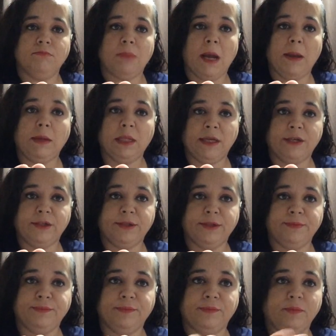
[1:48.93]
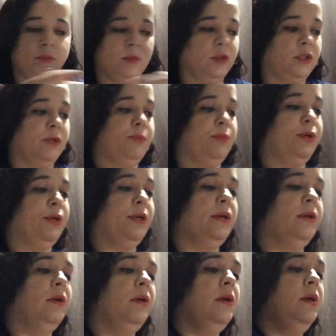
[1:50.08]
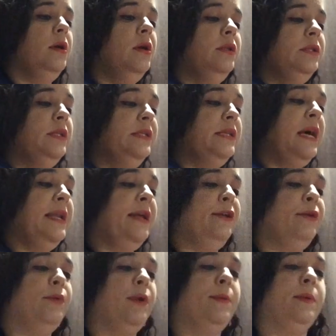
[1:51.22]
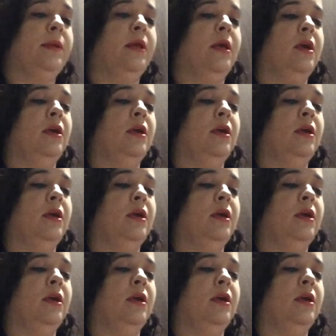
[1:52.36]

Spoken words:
pipe cleaners to tie down your ribbon.